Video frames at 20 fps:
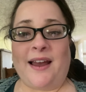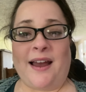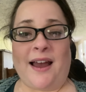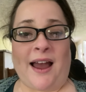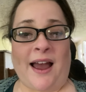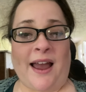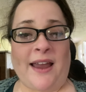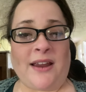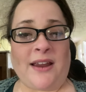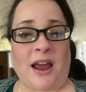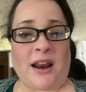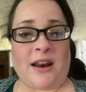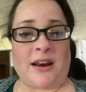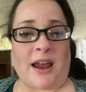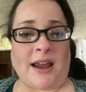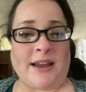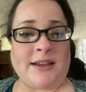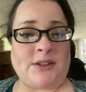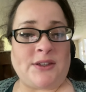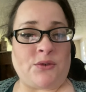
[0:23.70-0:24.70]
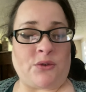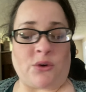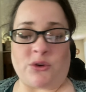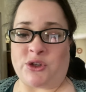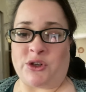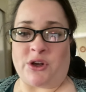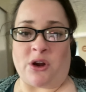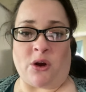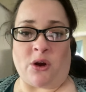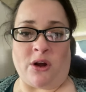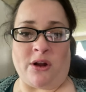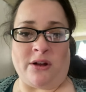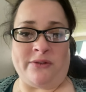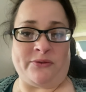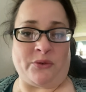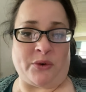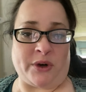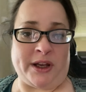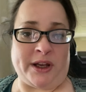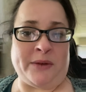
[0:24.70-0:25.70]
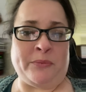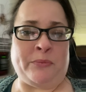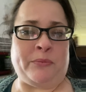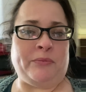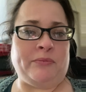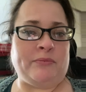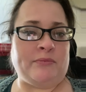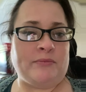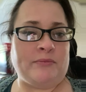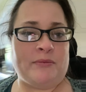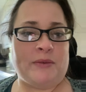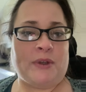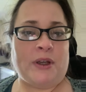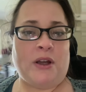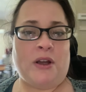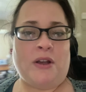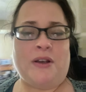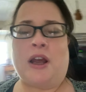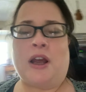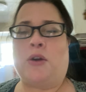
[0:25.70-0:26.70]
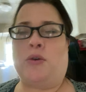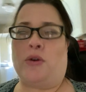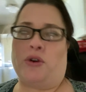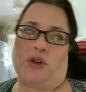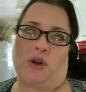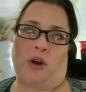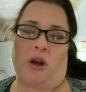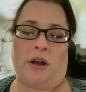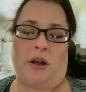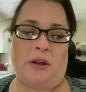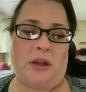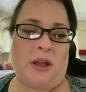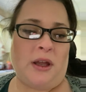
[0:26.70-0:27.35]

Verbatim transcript: I got a nice grocery haul for you. Not grocery haul.